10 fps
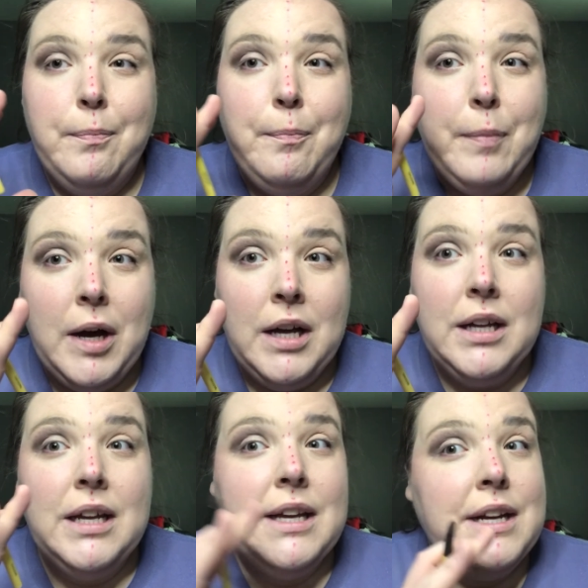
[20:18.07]
But
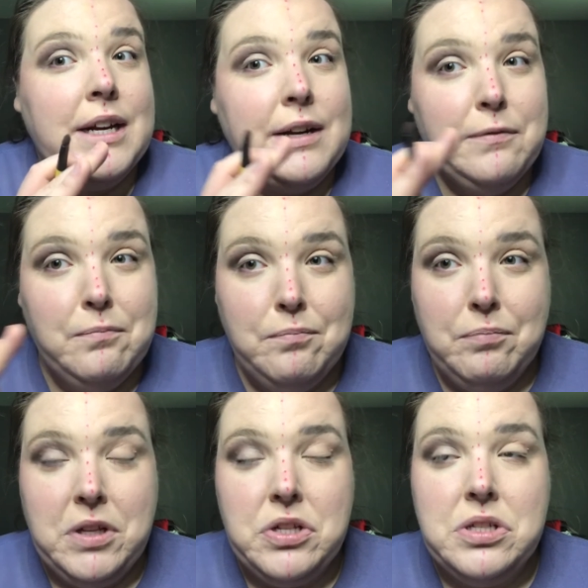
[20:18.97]

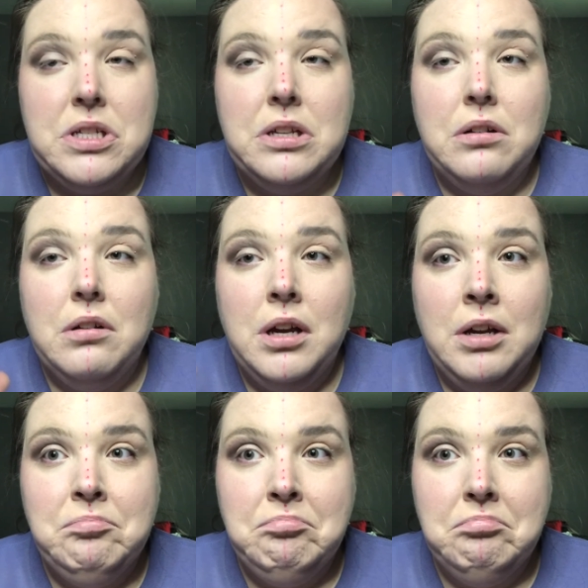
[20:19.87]

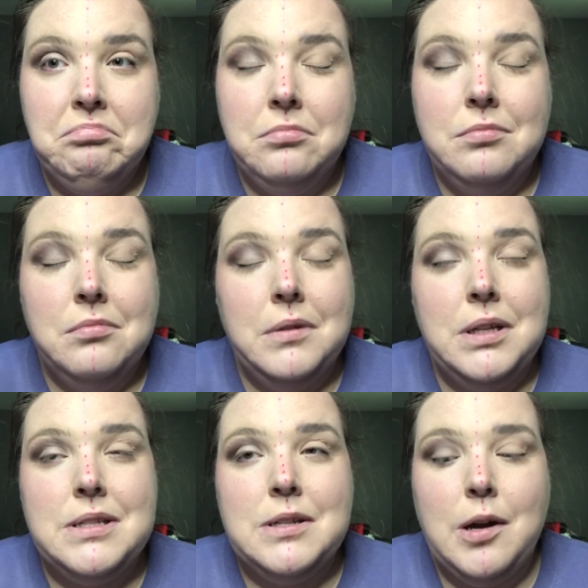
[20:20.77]
considering,
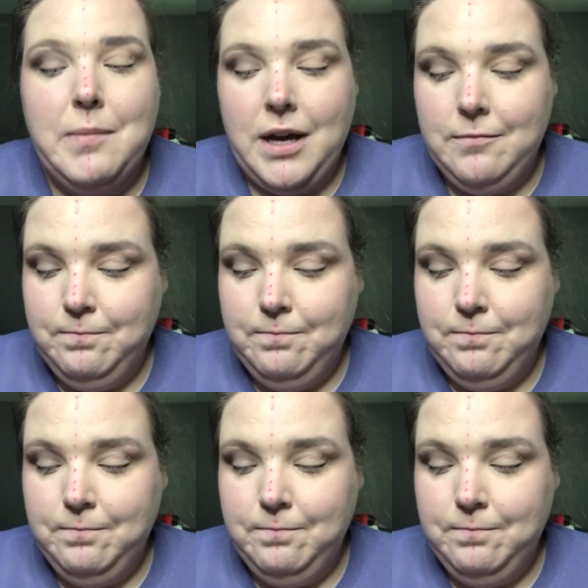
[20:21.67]
it's not bad.